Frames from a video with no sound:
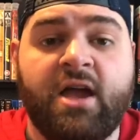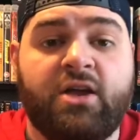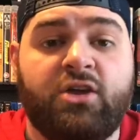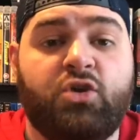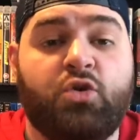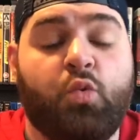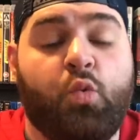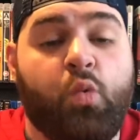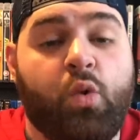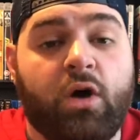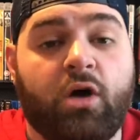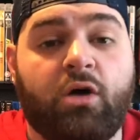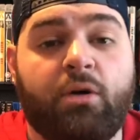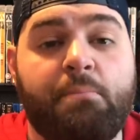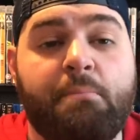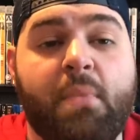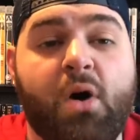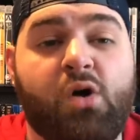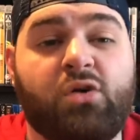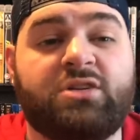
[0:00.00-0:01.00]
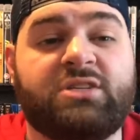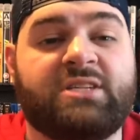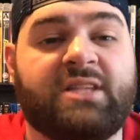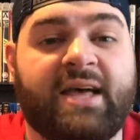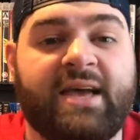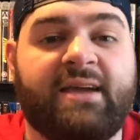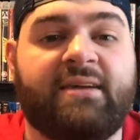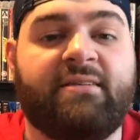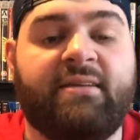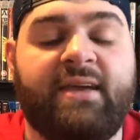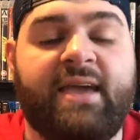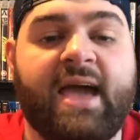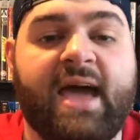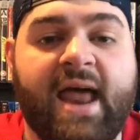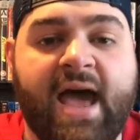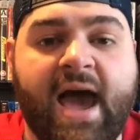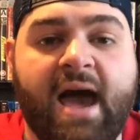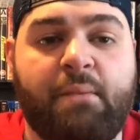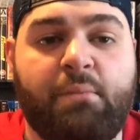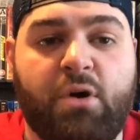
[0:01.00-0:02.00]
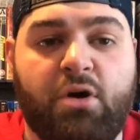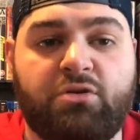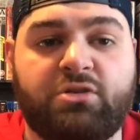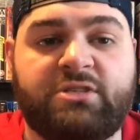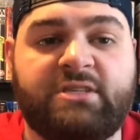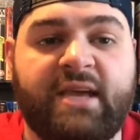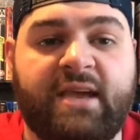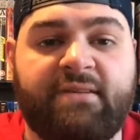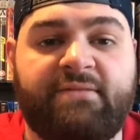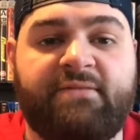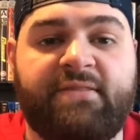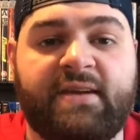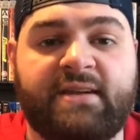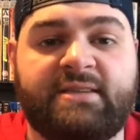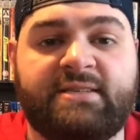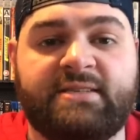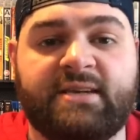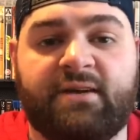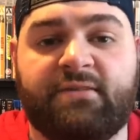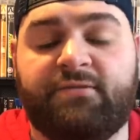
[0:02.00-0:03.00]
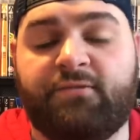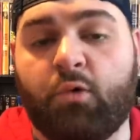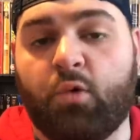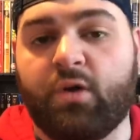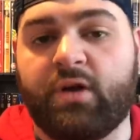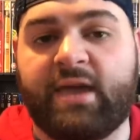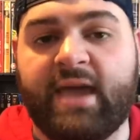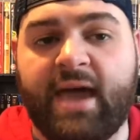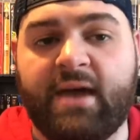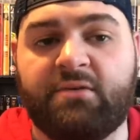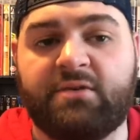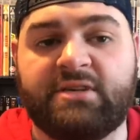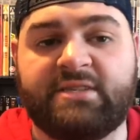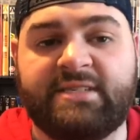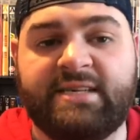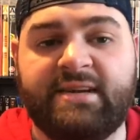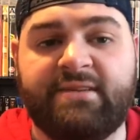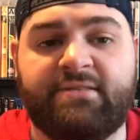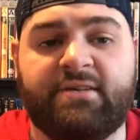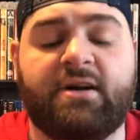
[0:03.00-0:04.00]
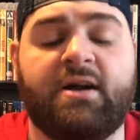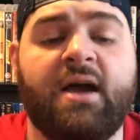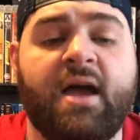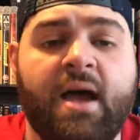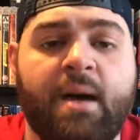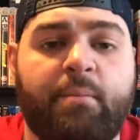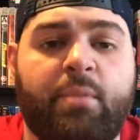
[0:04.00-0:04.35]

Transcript: you will most likely get Atmos if it's a four K receiver,